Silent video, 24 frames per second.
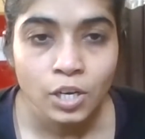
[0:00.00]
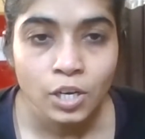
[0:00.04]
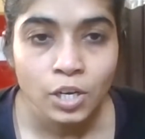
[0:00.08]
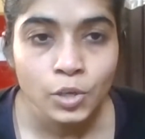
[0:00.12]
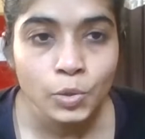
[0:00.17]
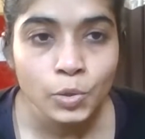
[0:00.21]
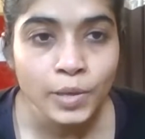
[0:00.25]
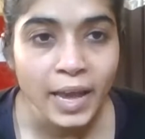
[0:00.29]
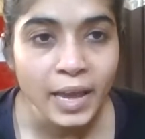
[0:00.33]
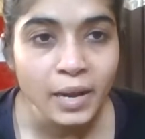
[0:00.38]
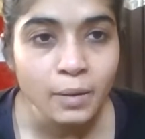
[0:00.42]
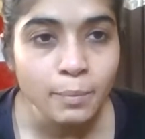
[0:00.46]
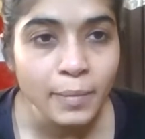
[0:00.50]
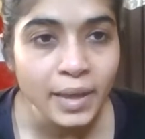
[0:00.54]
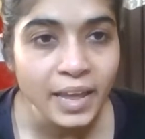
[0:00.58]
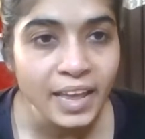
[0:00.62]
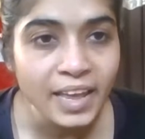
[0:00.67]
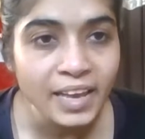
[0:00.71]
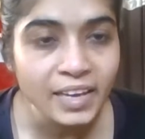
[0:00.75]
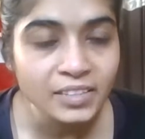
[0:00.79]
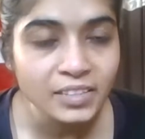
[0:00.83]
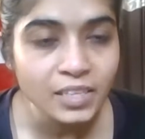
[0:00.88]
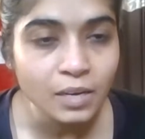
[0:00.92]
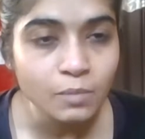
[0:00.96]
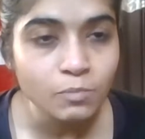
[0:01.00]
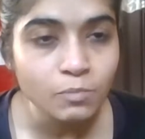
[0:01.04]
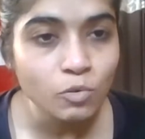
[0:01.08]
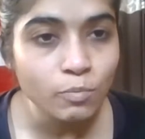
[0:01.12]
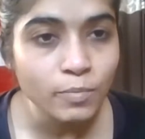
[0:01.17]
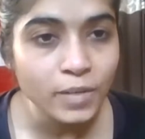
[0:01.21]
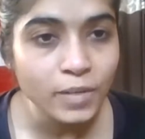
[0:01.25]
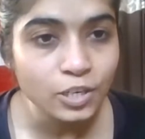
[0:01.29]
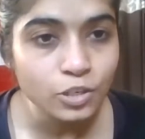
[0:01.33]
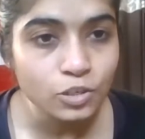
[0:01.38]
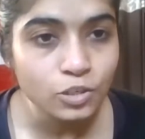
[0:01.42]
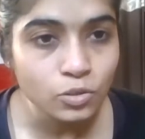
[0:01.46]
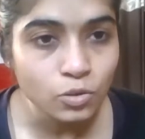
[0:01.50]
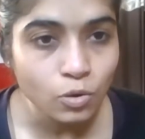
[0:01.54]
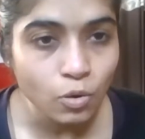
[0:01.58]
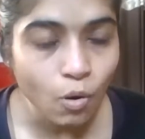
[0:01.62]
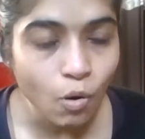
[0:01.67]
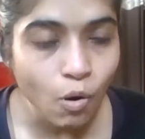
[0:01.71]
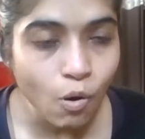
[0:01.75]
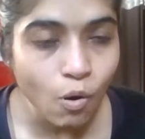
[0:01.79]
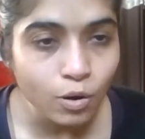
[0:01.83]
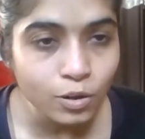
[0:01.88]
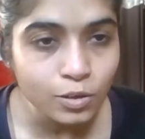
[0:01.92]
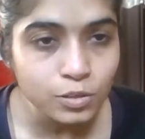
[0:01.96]
You can make the movement
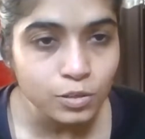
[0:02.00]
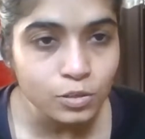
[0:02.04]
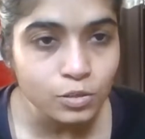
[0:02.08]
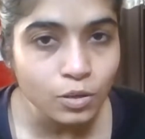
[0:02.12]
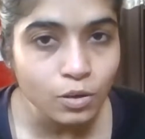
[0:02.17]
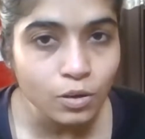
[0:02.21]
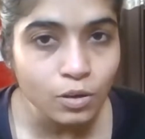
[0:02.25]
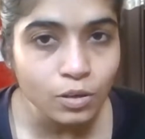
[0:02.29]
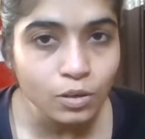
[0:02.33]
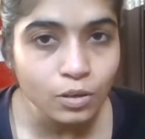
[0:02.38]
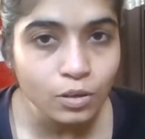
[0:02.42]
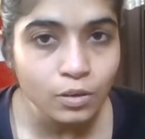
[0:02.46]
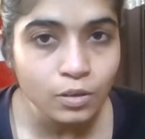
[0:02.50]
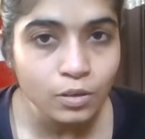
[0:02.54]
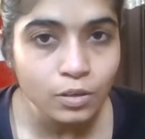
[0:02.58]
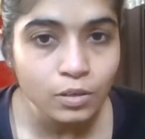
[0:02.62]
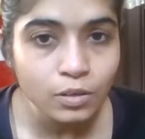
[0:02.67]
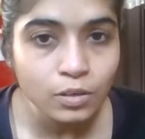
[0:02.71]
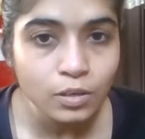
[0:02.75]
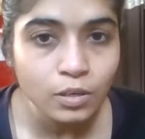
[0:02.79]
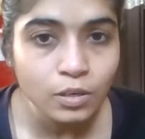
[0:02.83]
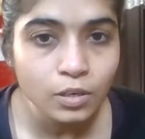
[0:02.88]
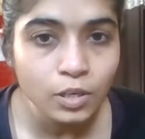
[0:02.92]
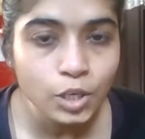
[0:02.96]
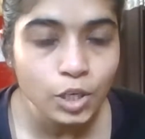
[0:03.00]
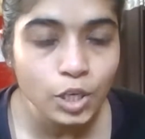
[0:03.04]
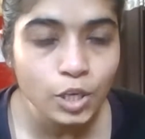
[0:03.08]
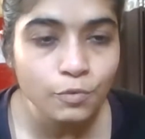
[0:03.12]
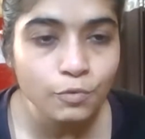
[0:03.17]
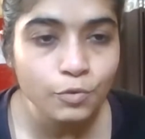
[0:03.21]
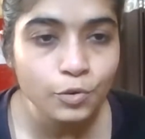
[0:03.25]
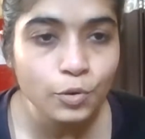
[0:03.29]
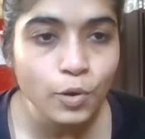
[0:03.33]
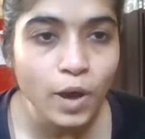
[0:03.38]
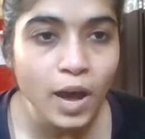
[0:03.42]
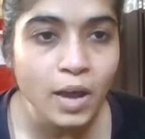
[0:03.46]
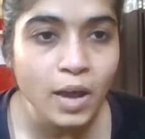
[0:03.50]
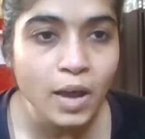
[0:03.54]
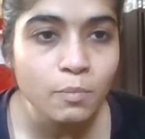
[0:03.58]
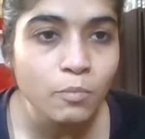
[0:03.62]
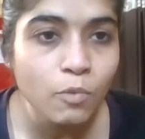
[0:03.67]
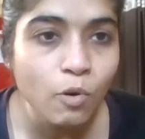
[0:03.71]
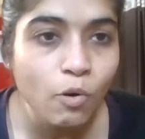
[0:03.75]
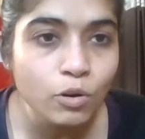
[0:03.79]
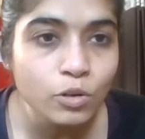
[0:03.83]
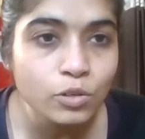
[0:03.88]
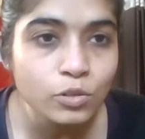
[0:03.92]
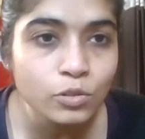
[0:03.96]
slow also If you are
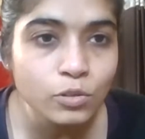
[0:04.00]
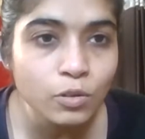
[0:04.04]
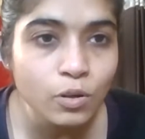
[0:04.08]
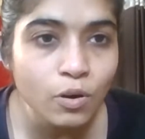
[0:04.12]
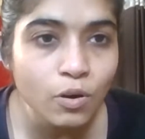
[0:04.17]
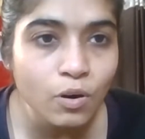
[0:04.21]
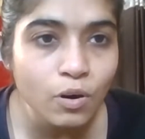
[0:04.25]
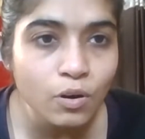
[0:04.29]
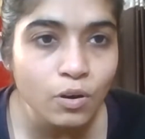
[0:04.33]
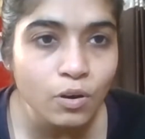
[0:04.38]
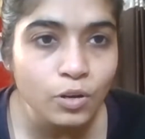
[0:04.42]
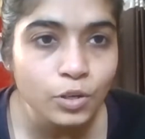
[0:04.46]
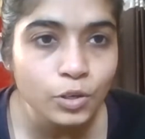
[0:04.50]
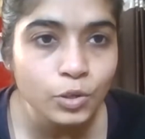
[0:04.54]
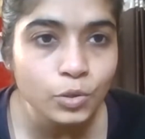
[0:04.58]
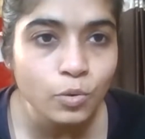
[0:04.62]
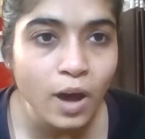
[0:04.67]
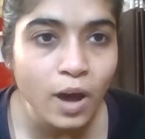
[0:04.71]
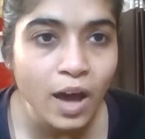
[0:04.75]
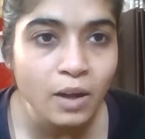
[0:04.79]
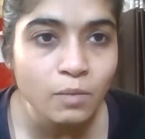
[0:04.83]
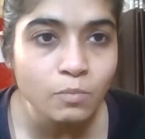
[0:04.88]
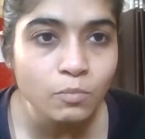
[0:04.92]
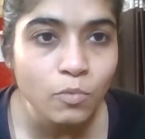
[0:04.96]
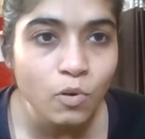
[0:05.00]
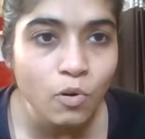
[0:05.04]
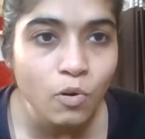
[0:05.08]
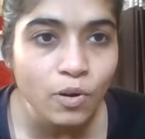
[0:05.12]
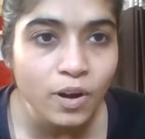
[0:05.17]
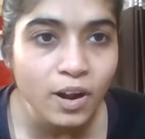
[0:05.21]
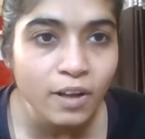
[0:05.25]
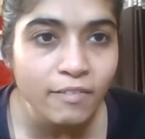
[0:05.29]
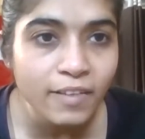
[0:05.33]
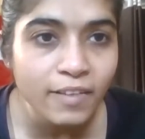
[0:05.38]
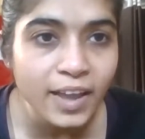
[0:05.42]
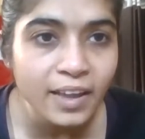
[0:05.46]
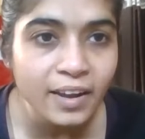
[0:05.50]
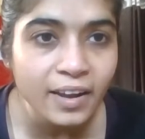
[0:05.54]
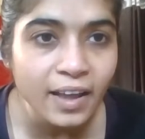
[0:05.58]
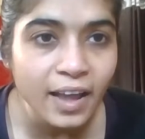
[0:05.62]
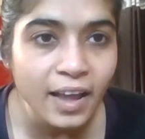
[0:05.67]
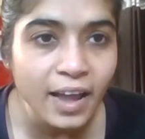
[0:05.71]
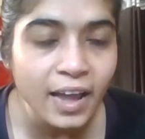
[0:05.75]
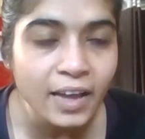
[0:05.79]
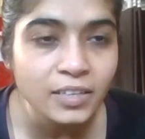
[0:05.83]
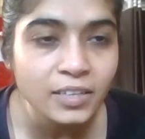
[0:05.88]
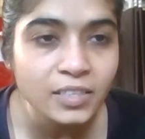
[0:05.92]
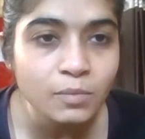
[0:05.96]
more slow, you are more aware
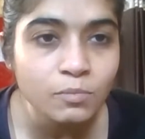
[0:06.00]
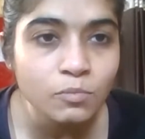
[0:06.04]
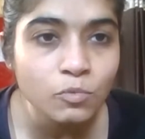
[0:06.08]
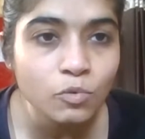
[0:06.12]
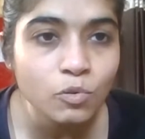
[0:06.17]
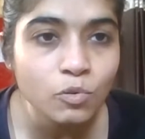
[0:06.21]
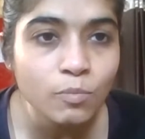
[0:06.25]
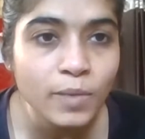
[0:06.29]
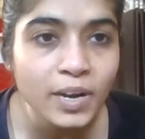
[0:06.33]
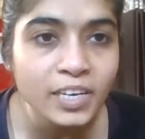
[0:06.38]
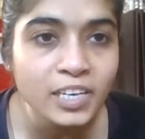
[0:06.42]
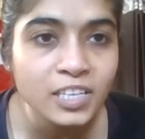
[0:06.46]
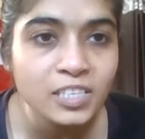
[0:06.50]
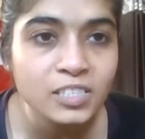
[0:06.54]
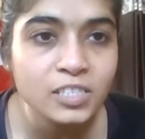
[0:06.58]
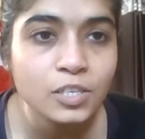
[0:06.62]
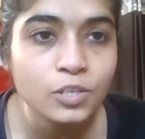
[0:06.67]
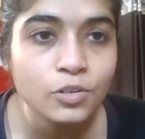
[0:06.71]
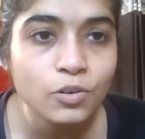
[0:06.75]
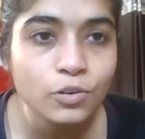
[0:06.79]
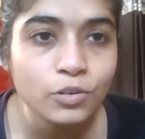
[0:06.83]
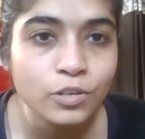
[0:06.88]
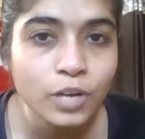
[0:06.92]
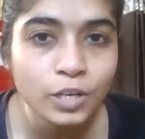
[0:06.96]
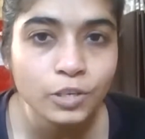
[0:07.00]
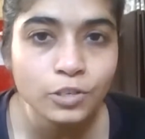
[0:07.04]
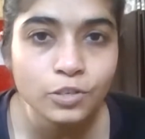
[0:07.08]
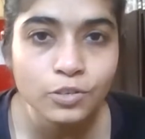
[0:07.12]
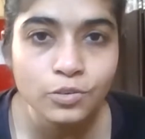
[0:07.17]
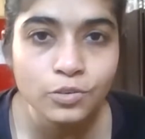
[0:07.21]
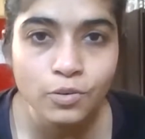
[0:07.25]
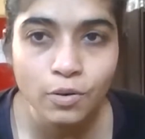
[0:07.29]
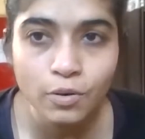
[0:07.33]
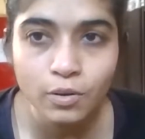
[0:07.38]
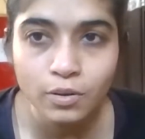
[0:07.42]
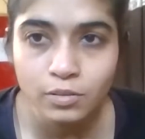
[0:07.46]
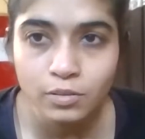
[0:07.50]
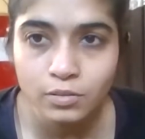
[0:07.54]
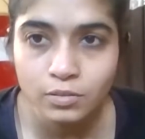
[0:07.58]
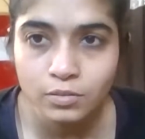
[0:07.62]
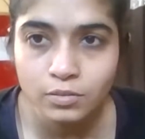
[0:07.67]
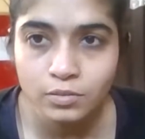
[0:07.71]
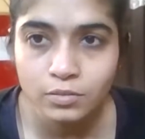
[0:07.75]
and the movement is in your control.